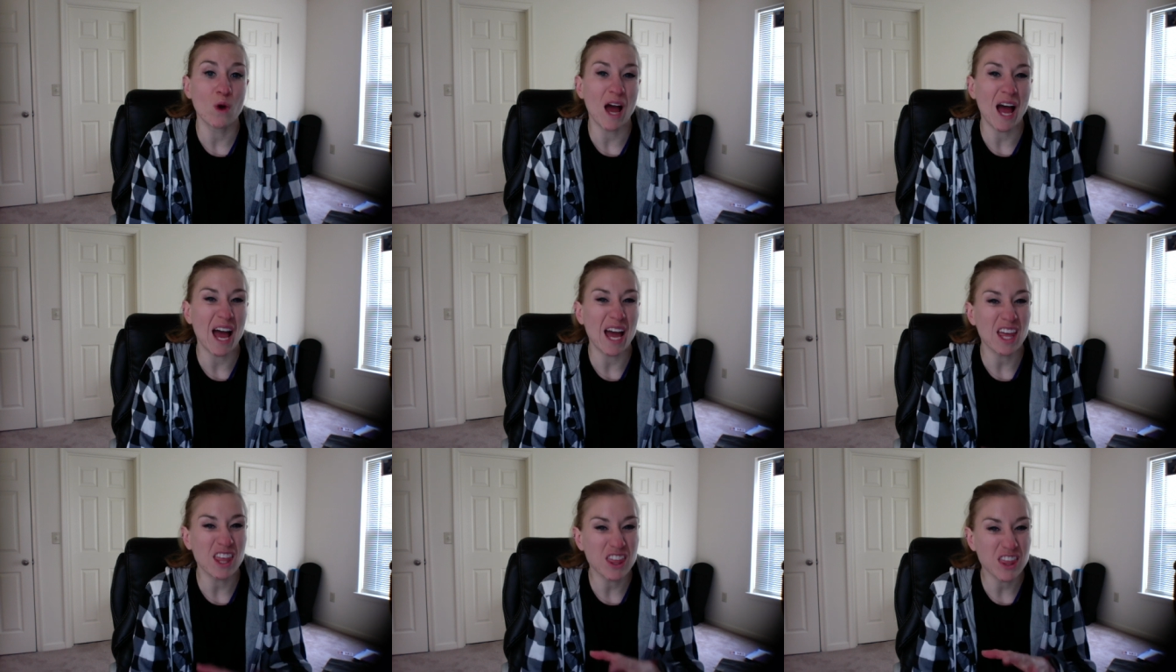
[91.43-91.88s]

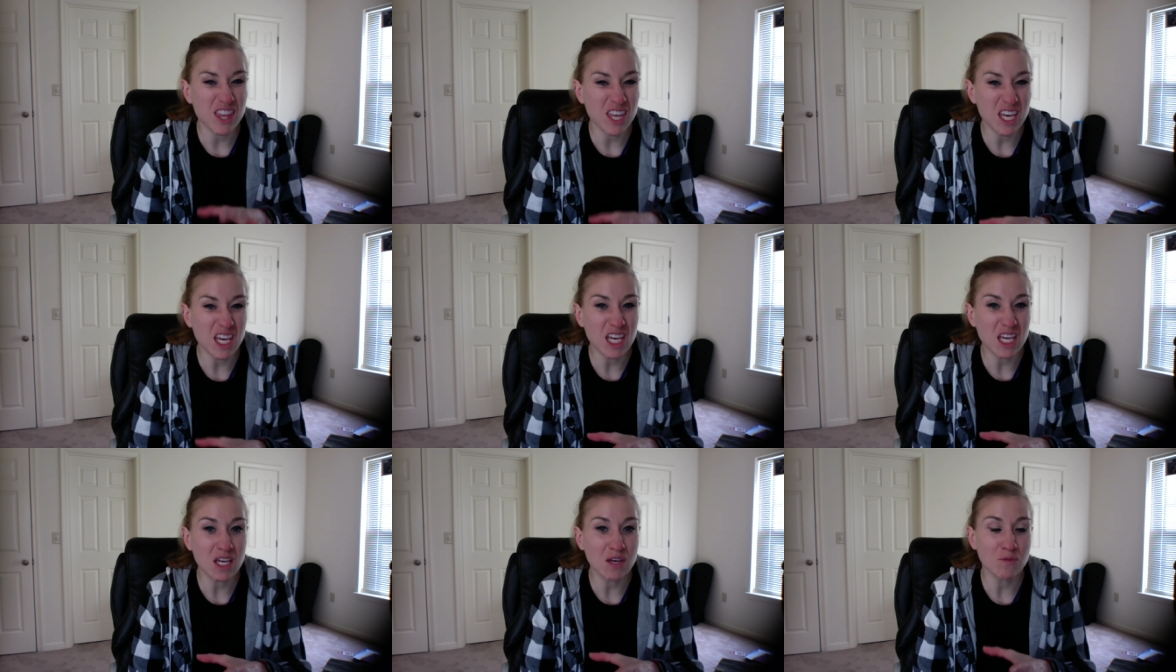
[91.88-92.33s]
I
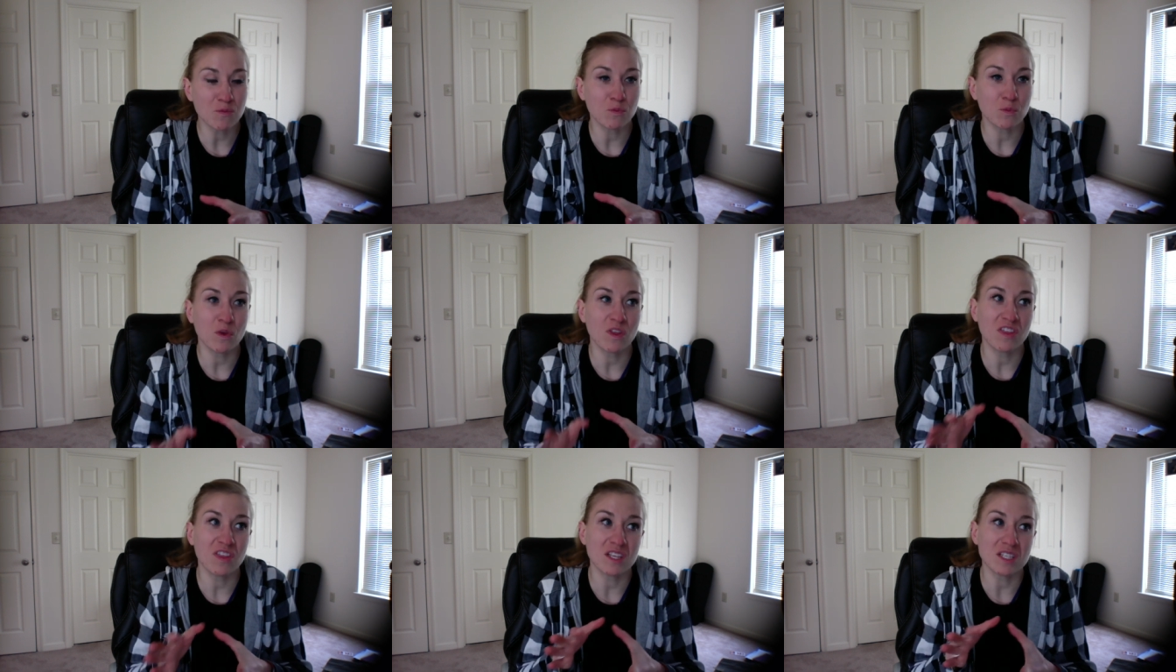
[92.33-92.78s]
think
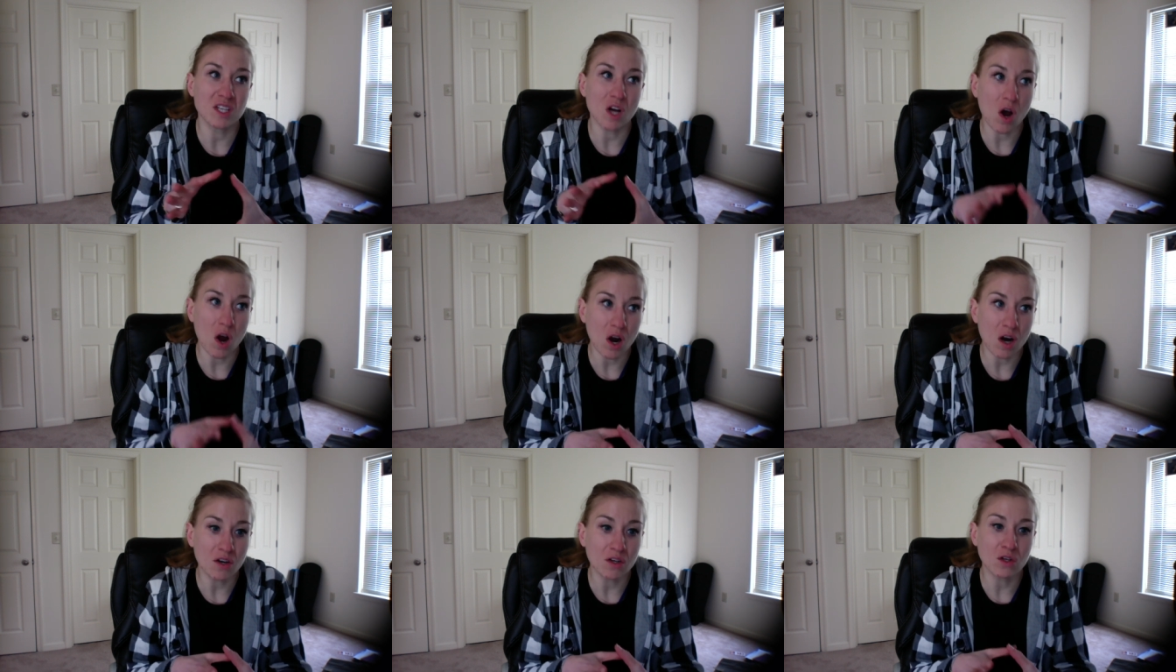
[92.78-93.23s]
with this
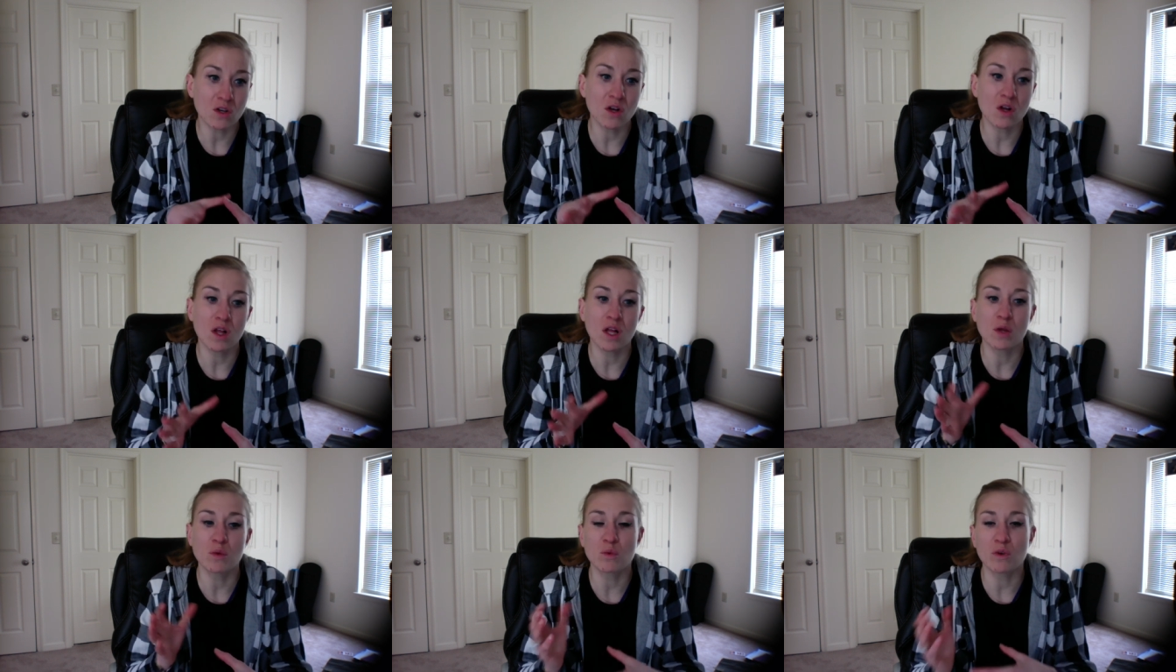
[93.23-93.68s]

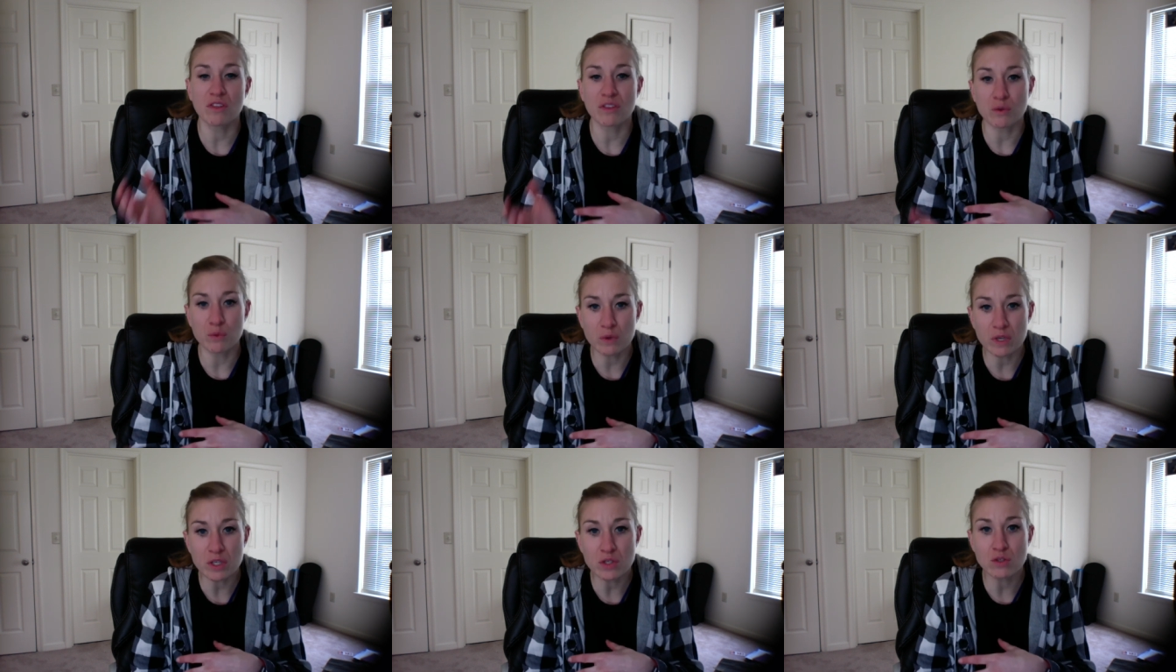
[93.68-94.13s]
article and with the
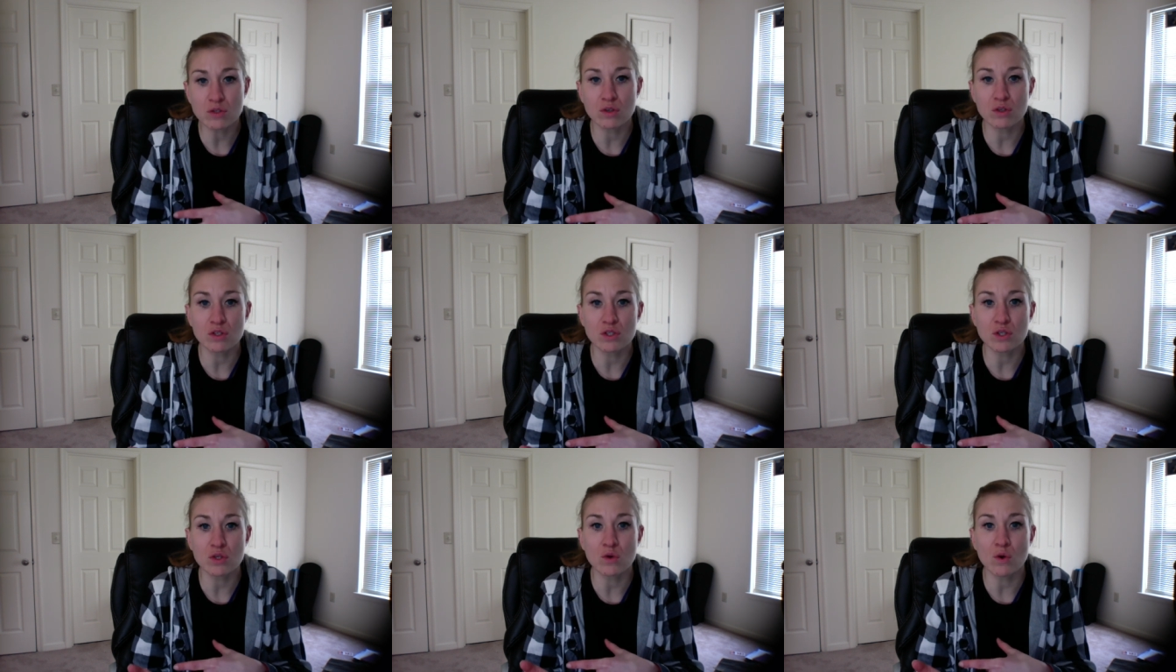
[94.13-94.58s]

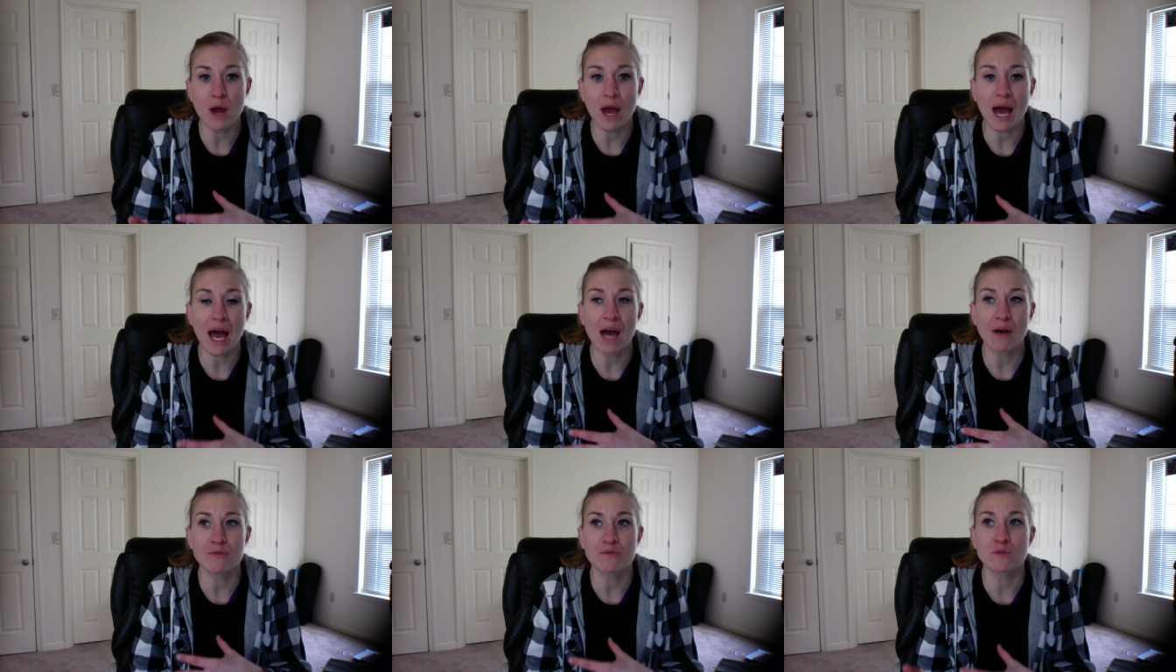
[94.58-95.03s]
research you
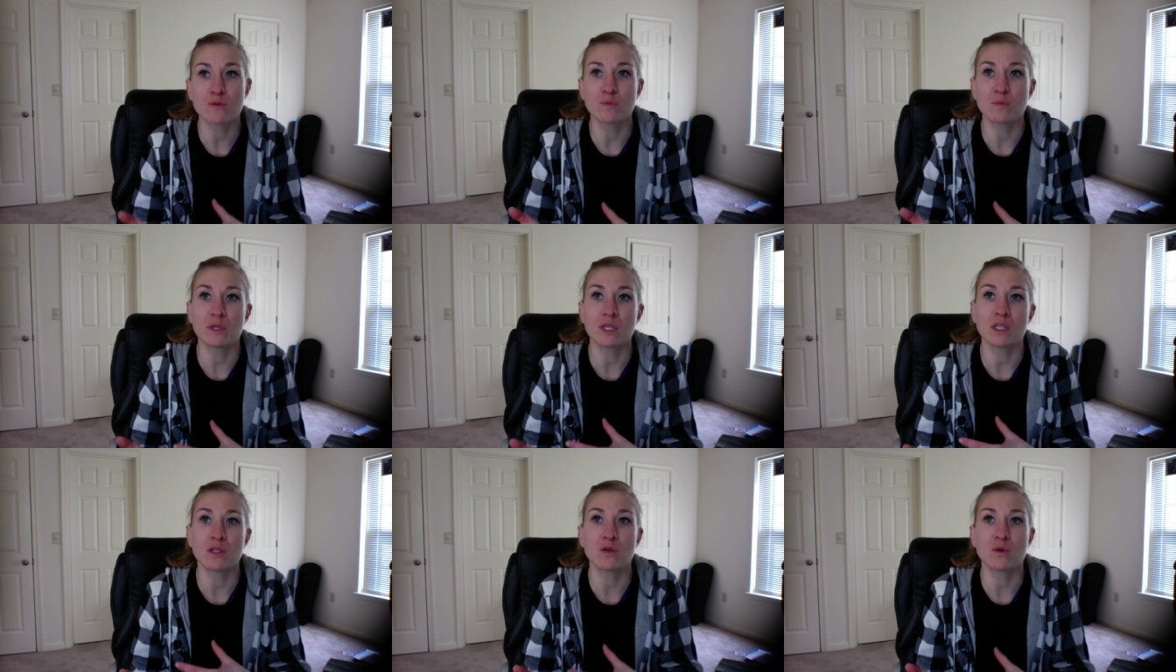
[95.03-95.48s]
have to
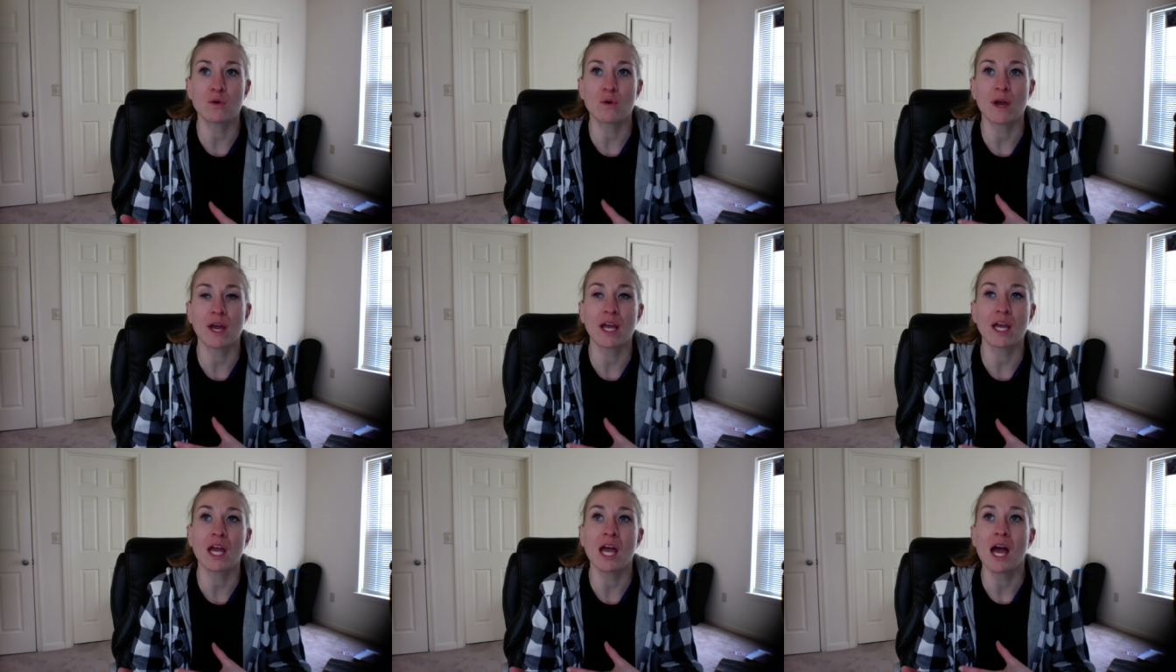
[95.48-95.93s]
be
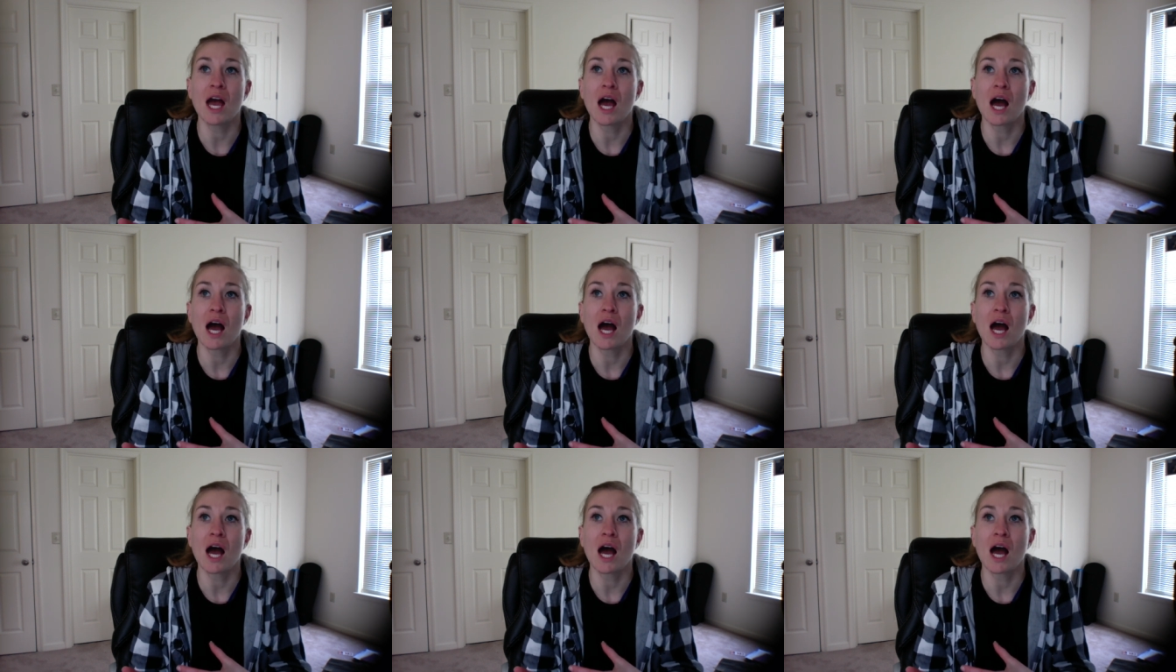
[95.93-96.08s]
doing,